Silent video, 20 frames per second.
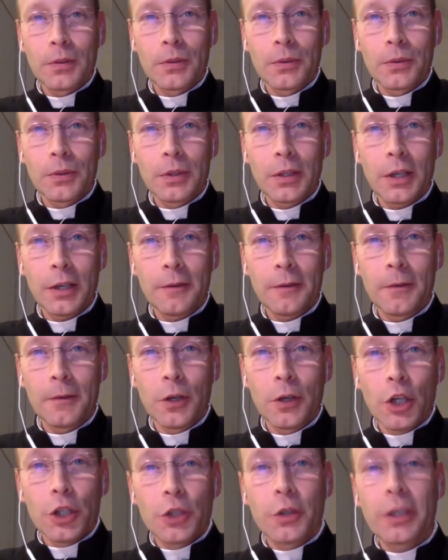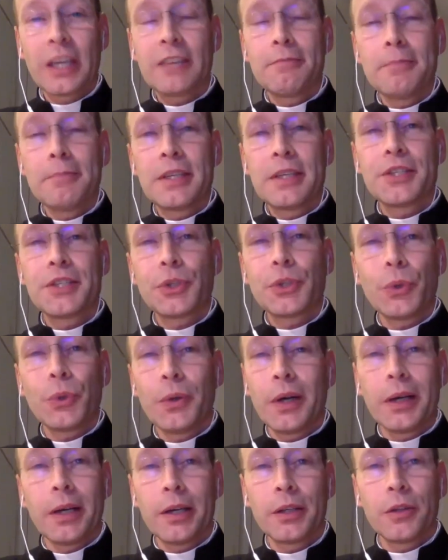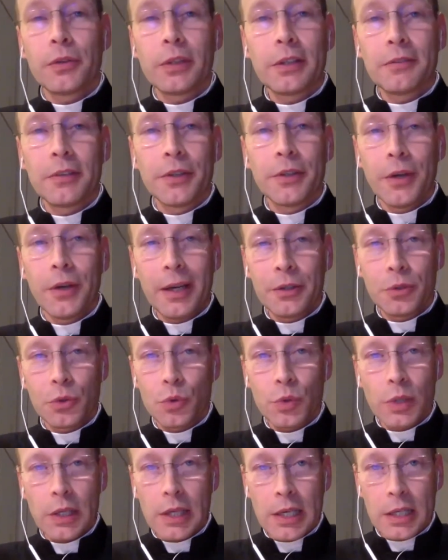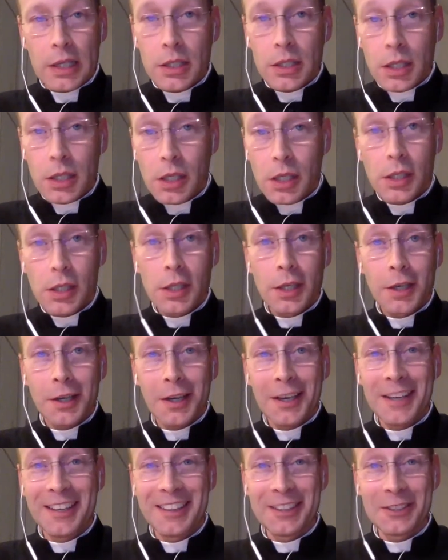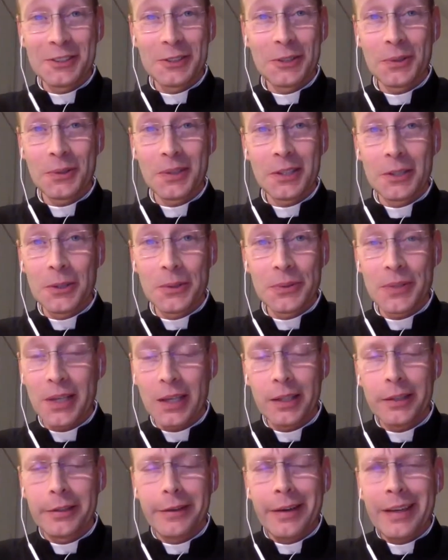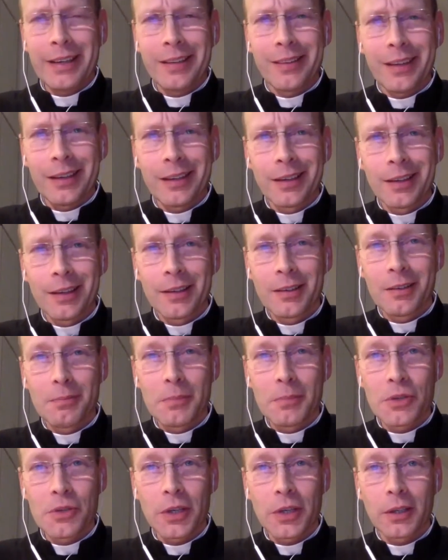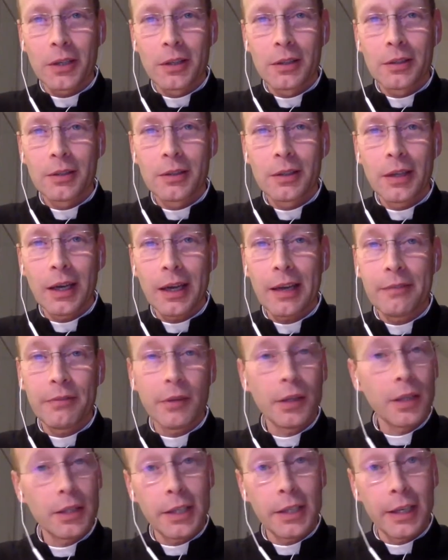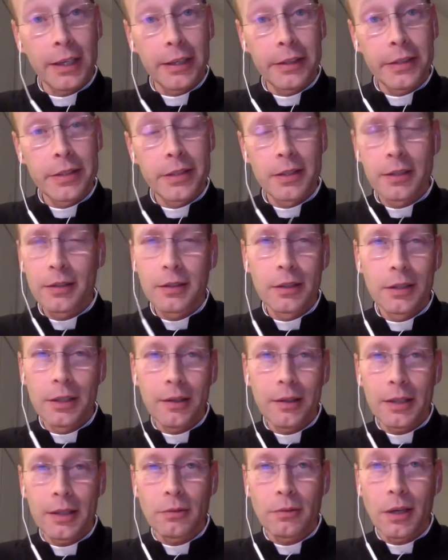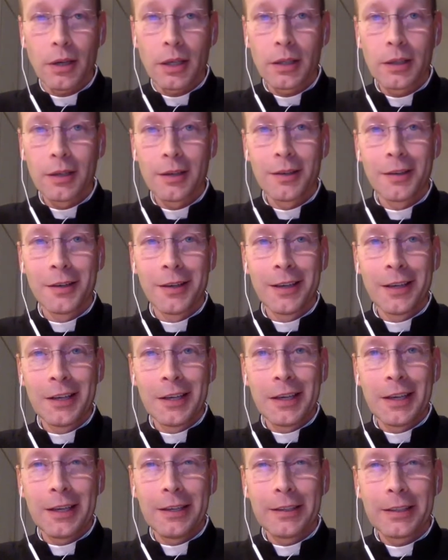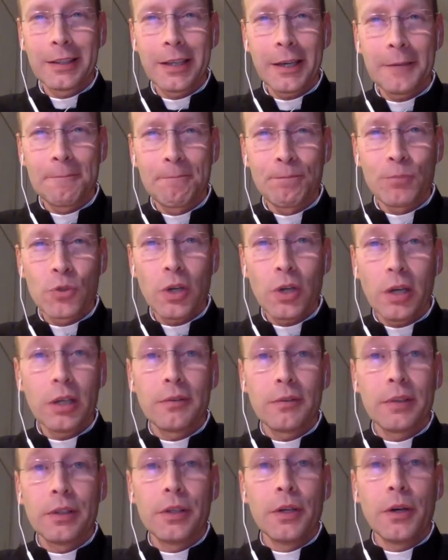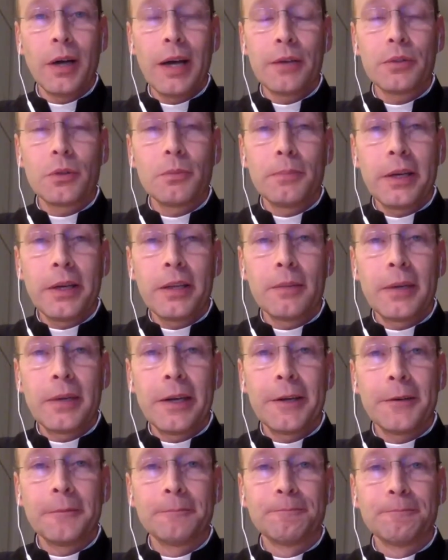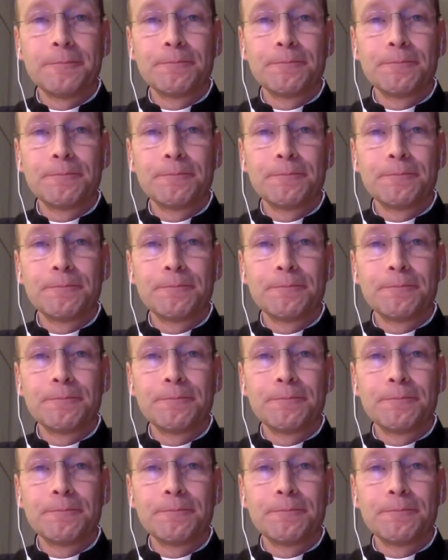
Okay, you give me a score and I don't even know how to read it. I don't know the notes. I don't know anything of music. I have other talents, not this one. Okay, so I don't even know how to play the piano.